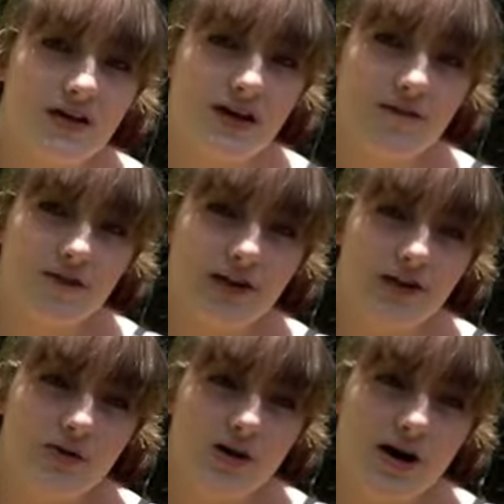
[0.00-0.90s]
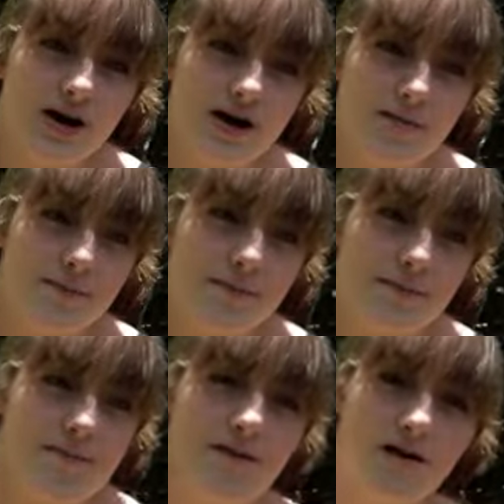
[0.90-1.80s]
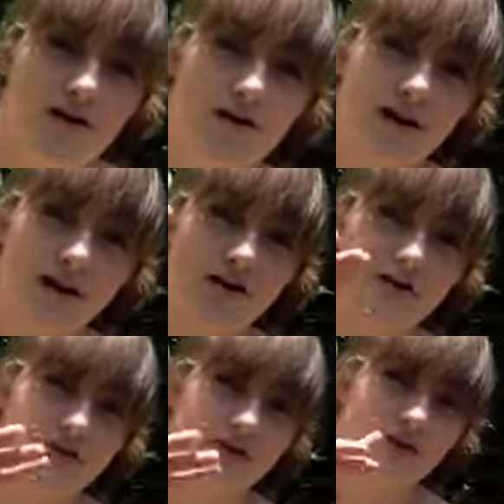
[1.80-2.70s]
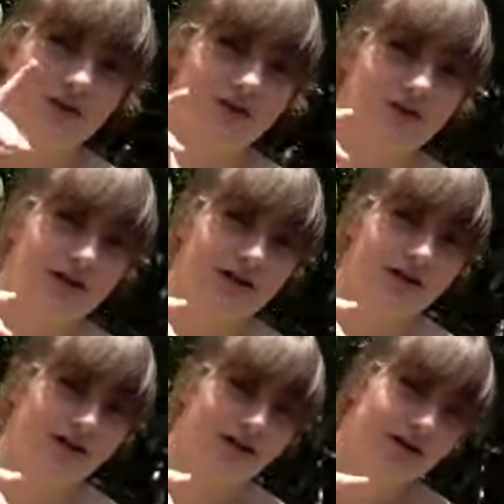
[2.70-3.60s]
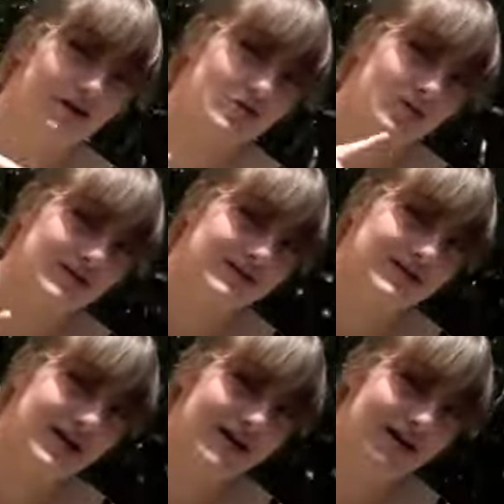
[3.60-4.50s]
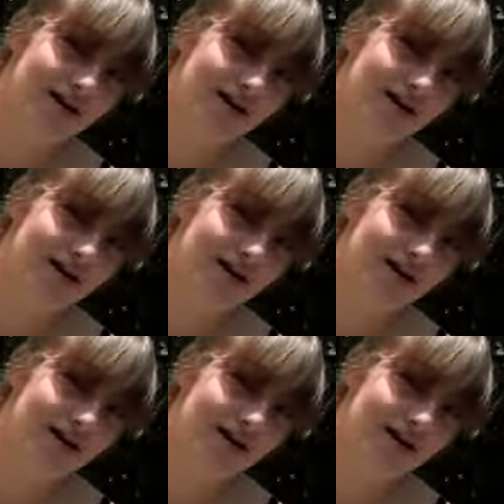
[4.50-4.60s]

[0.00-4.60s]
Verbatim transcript: I got for you. Um, I'll see you, Dana, next Wednesday.